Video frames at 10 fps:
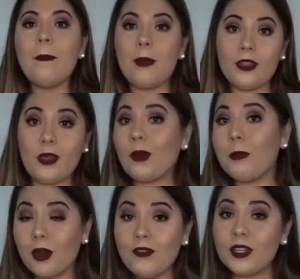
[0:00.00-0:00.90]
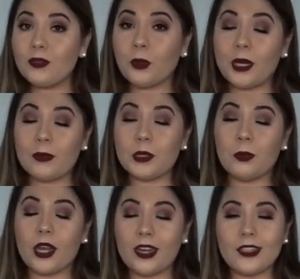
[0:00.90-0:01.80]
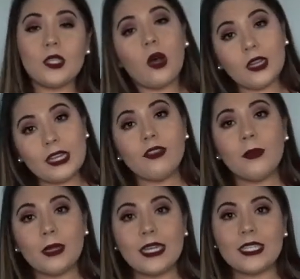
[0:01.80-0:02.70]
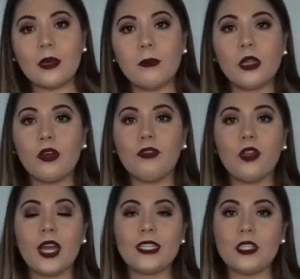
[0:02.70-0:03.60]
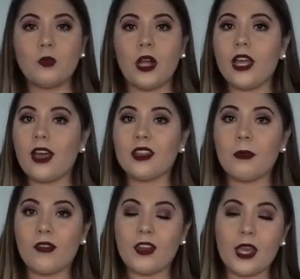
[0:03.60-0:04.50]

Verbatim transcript: but they were perfect for when I was pregnant. So I'll leave them linked link down below for you guys as well. I got them off